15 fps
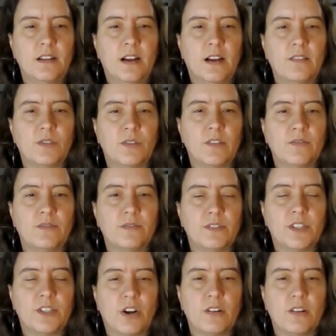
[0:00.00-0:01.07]
sort of
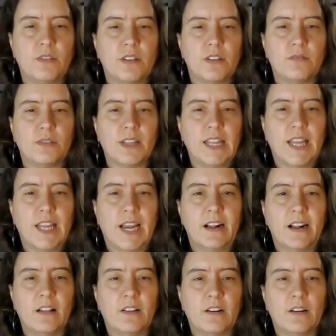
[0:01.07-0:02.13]
started with the really light
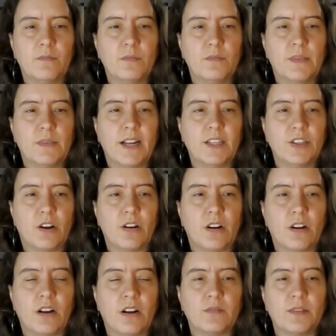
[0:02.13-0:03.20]
color, getting
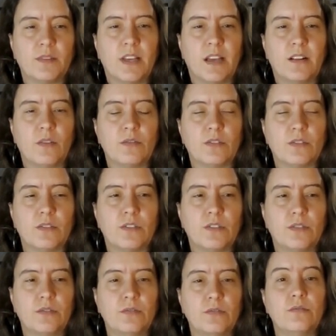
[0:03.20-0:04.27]
darker as we get closer
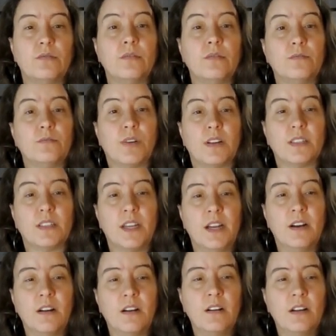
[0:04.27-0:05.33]
to present
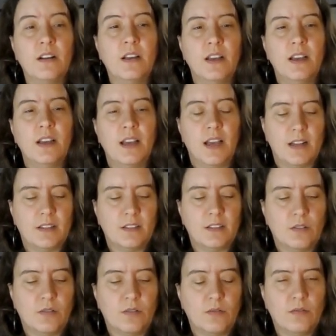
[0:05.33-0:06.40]
year. And
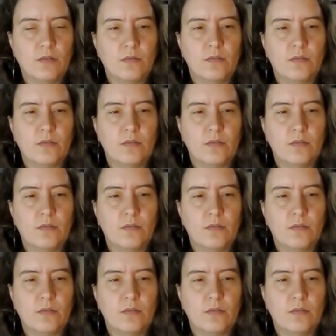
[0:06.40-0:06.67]
so